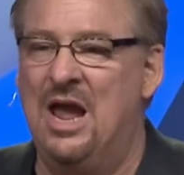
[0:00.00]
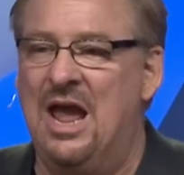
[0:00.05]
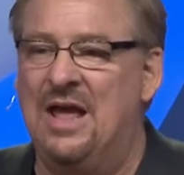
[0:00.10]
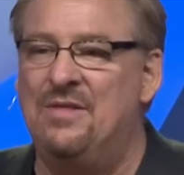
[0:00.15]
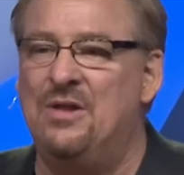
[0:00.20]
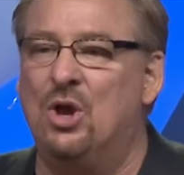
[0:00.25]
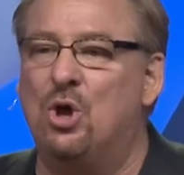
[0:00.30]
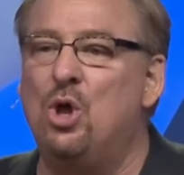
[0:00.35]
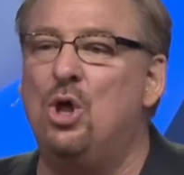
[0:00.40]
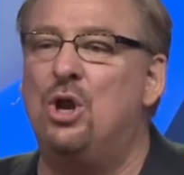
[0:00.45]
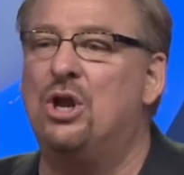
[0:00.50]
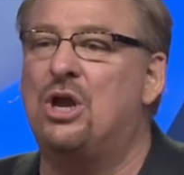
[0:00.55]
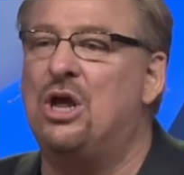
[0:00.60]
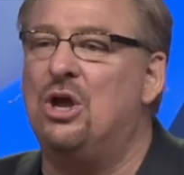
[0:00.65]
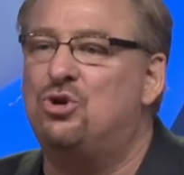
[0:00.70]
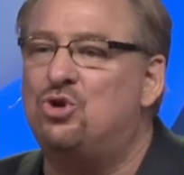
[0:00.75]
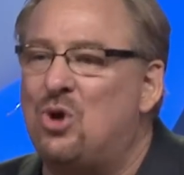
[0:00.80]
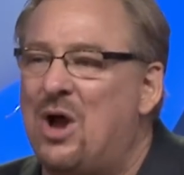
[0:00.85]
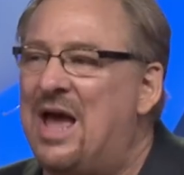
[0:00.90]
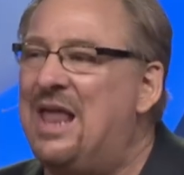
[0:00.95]
And they're going
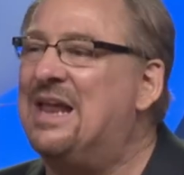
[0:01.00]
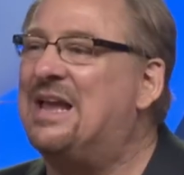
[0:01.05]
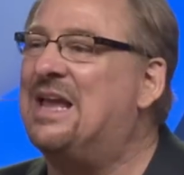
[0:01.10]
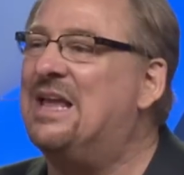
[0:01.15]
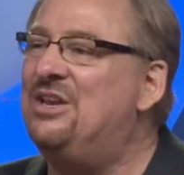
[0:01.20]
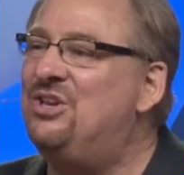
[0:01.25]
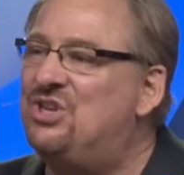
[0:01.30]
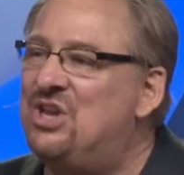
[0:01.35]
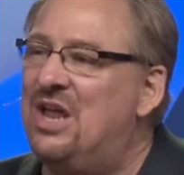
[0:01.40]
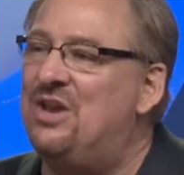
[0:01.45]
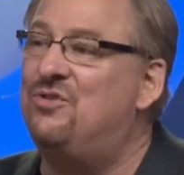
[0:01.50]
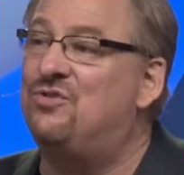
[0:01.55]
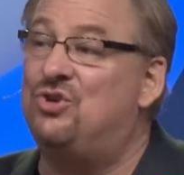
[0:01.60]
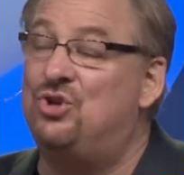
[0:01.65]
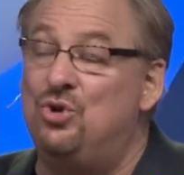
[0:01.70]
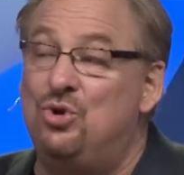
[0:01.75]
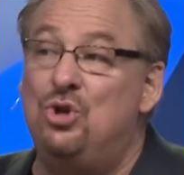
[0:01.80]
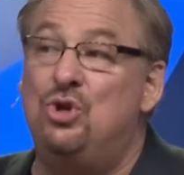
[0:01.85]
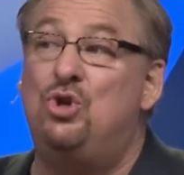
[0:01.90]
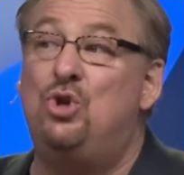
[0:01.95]
to try to
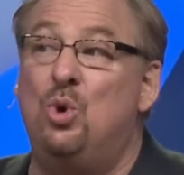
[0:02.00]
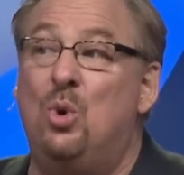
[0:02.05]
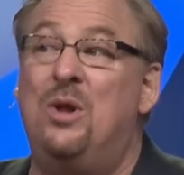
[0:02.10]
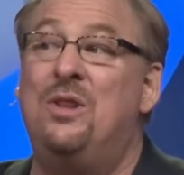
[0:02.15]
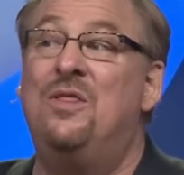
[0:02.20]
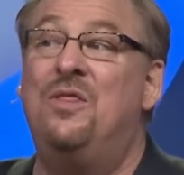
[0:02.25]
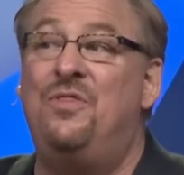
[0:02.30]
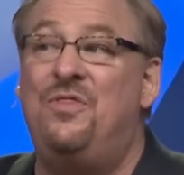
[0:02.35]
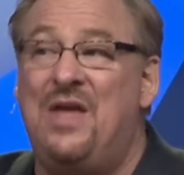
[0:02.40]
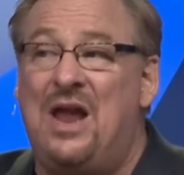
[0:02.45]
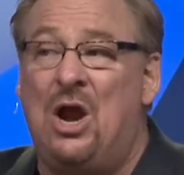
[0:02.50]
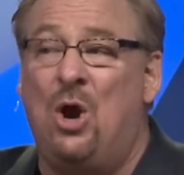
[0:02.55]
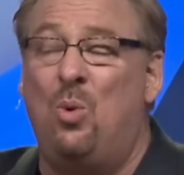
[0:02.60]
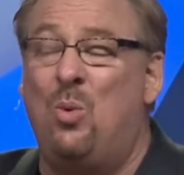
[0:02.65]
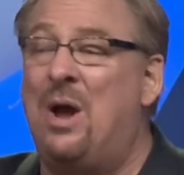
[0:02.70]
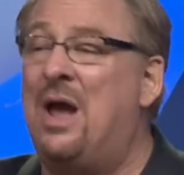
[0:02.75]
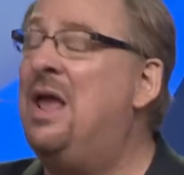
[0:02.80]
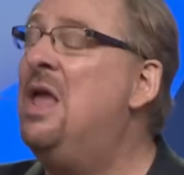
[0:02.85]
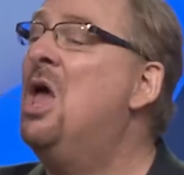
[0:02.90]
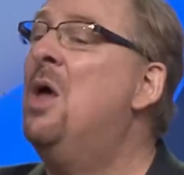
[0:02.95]
convince you to do it their
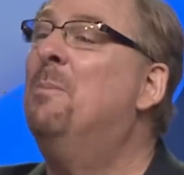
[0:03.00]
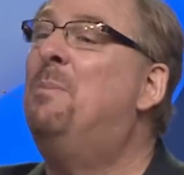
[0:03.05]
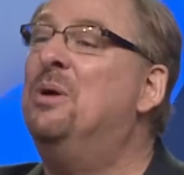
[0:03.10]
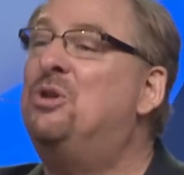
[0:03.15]
way,